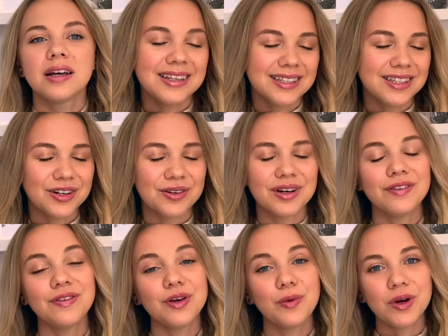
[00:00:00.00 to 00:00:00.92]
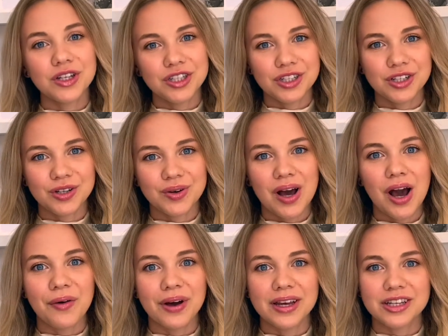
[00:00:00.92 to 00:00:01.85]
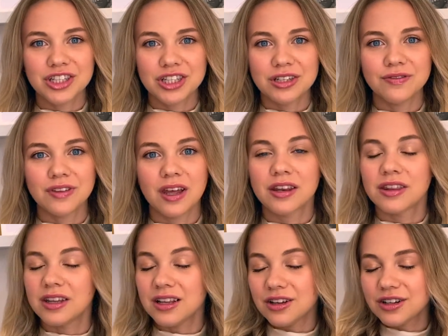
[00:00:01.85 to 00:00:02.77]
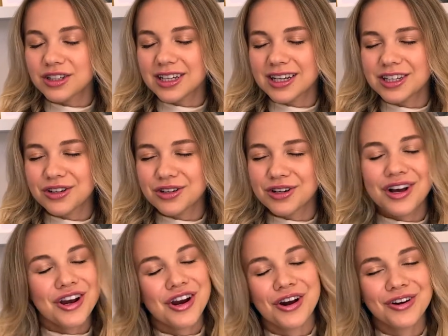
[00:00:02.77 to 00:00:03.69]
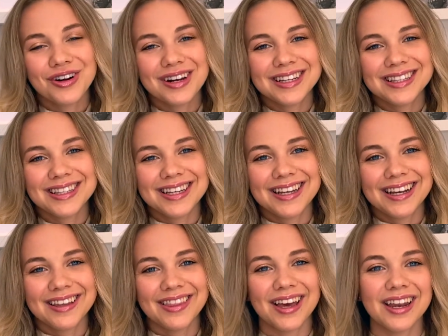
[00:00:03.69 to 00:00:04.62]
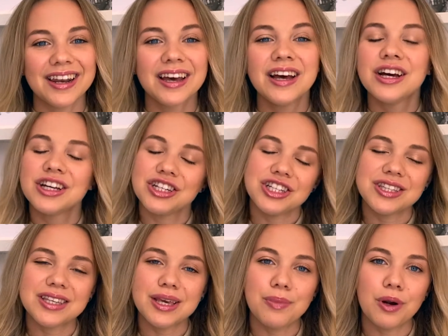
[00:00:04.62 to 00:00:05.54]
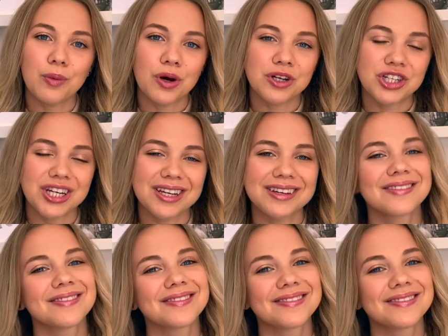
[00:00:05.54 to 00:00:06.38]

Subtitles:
So if you want to know how I achieved the look that you're currently seeing, then just keep on watching.